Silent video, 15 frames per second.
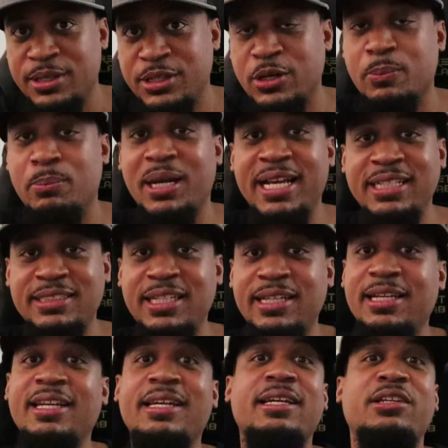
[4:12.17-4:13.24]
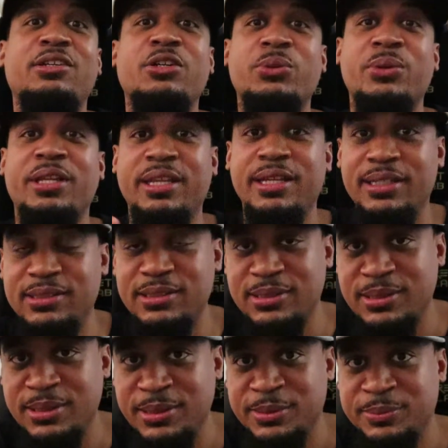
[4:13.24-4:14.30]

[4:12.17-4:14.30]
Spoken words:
They're blatantly doing this